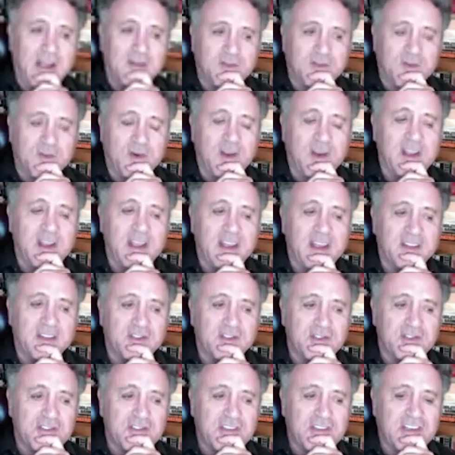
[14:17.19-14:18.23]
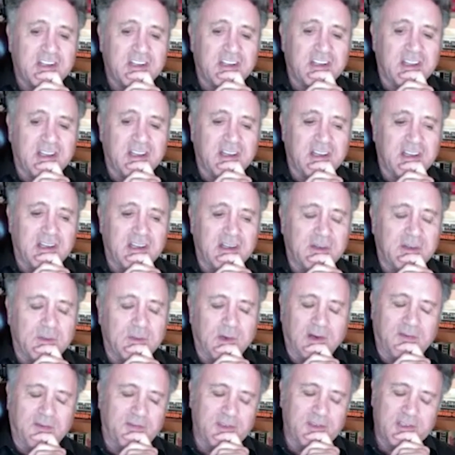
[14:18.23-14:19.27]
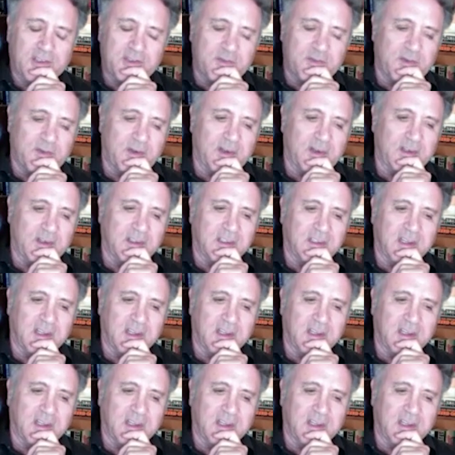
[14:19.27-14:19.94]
very interesting. Uh, well, first of all,